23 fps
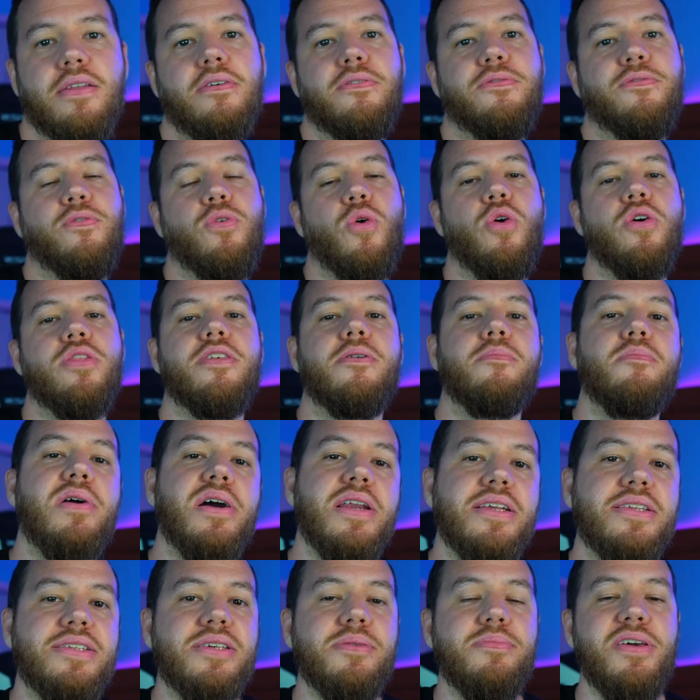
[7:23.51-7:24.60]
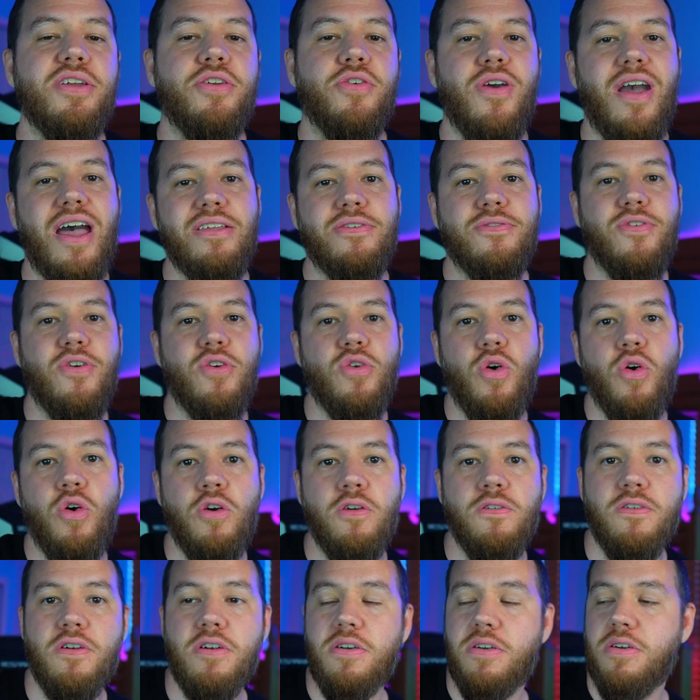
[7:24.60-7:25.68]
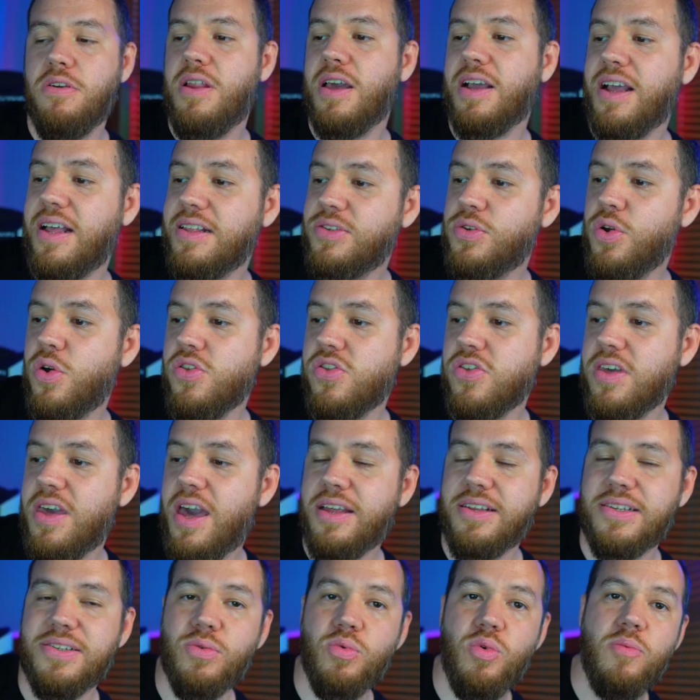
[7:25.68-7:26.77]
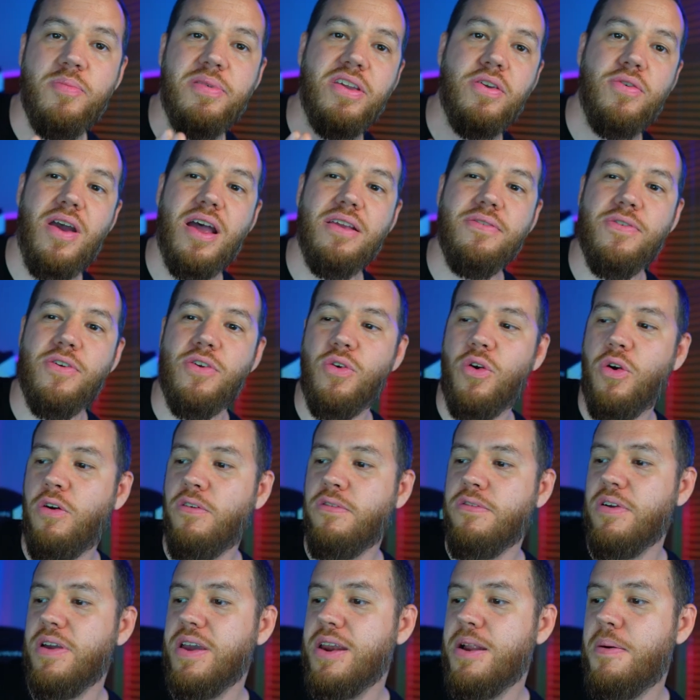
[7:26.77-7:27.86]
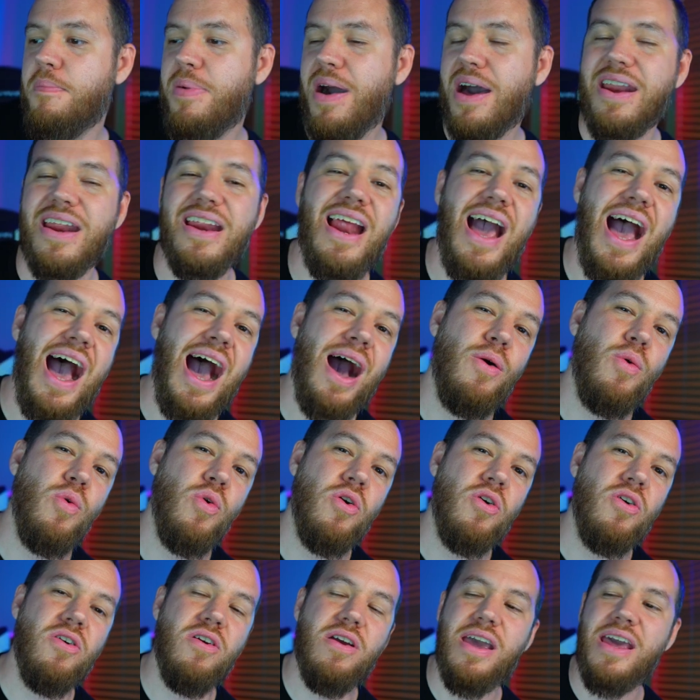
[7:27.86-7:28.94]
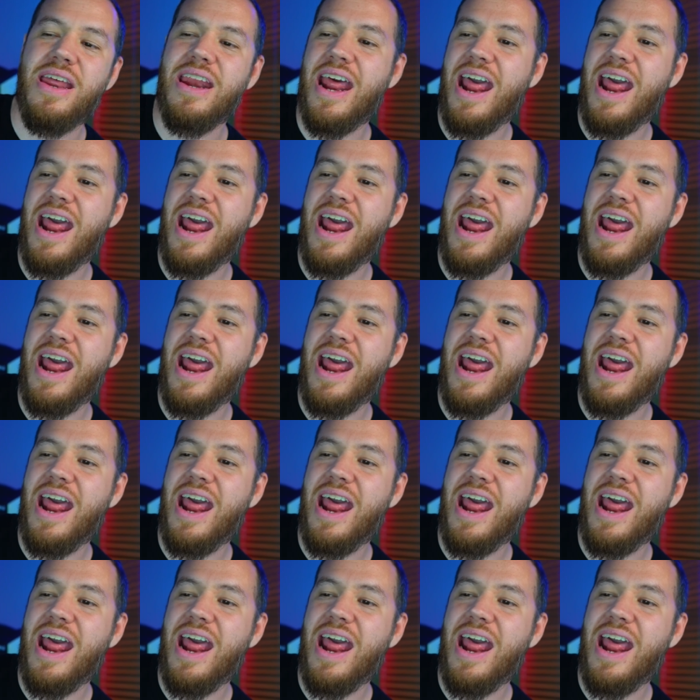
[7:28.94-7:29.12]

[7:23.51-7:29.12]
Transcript: for the money to be transferred over. Like I told you guys, it will be transferred over in about 1.5 hours.